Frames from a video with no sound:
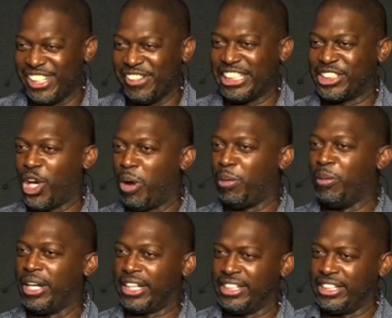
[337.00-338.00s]
you ain't sold but
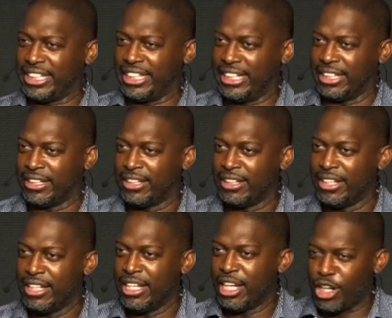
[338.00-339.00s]
one cookie
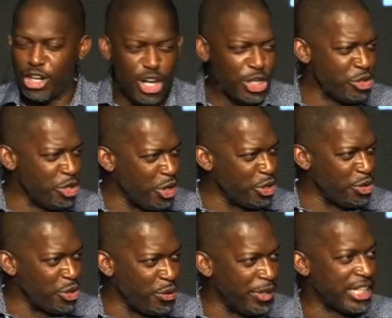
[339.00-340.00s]
girl, you know you're
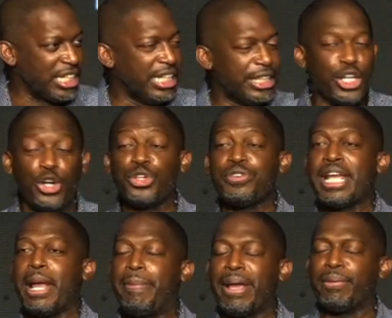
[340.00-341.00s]
doing good. No, you
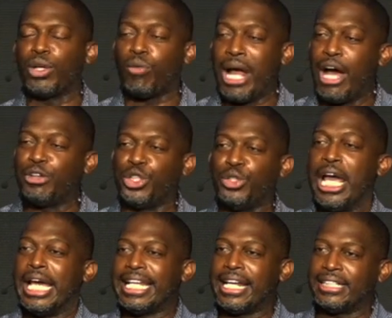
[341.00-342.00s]
need people around you
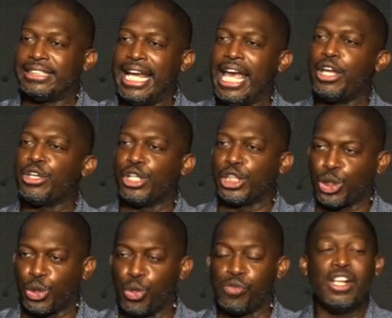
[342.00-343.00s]
that'll tell you the
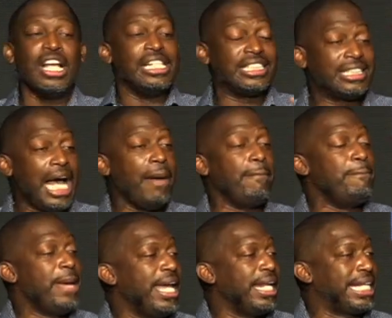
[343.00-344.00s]
truth. Stop
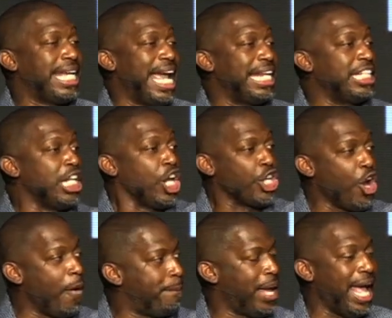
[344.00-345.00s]
medicating your
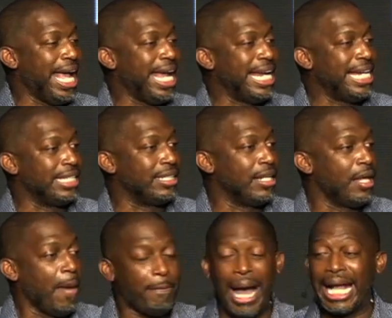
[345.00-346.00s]
pain
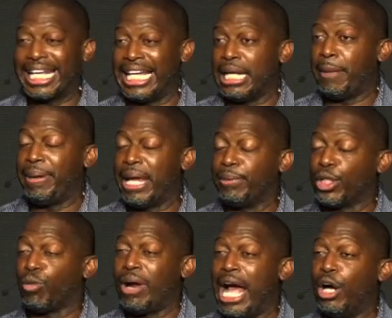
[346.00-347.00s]
by getting people
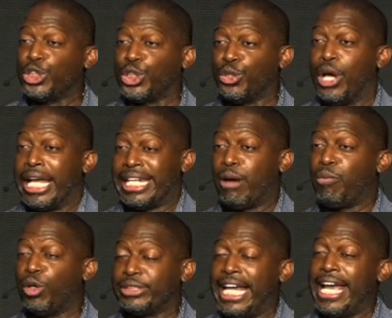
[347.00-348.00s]
around you that
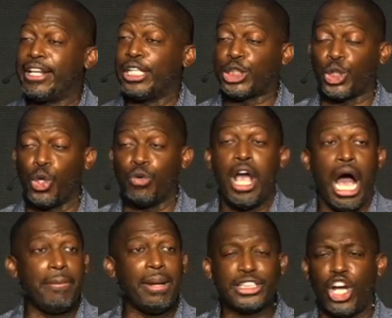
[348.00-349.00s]
won't tell you the truth.
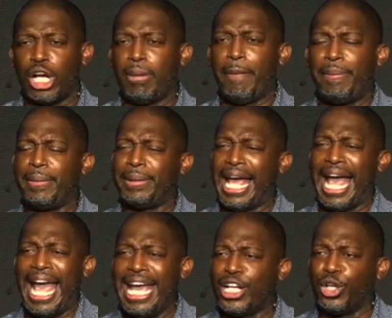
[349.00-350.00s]
I'm not talking about people that
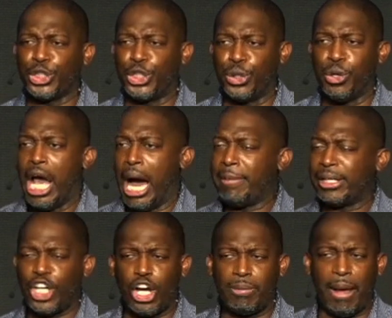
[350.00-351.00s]
hate on you. I'm not
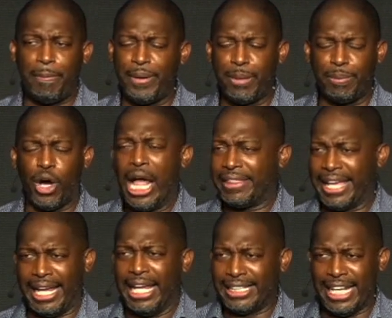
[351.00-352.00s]
talking about people
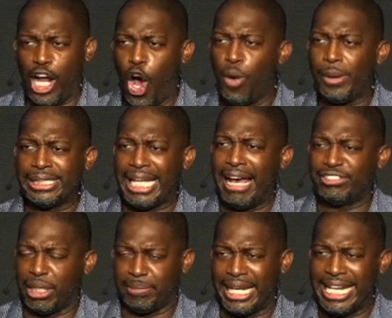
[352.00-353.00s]
that, that always have
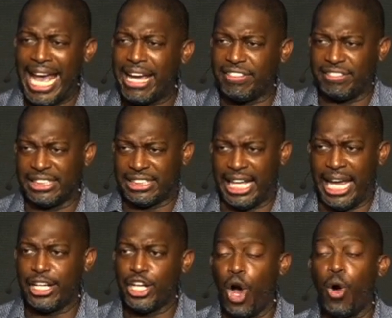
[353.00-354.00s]
something negative to say.
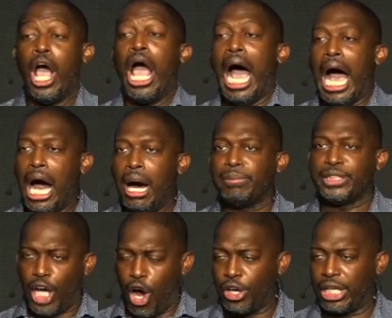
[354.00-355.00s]
No, I'm
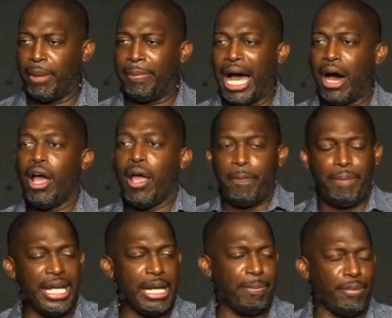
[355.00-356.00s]
talking about
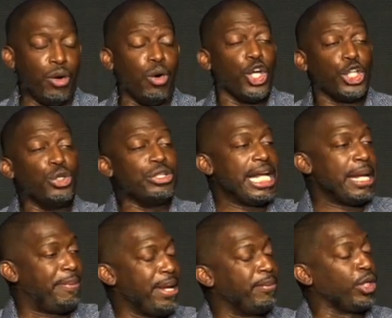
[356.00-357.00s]
people, you need
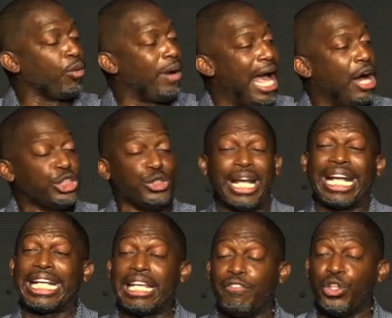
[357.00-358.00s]
people around you that
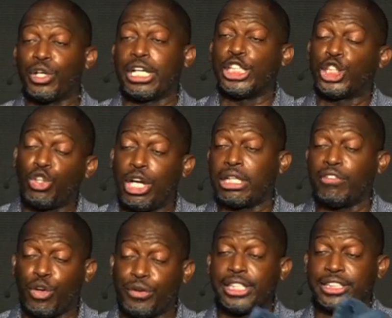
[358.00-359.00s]
can give you constructive
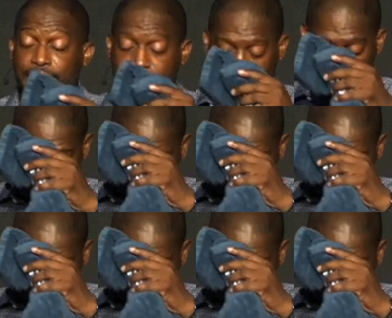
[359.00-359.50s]
criticism.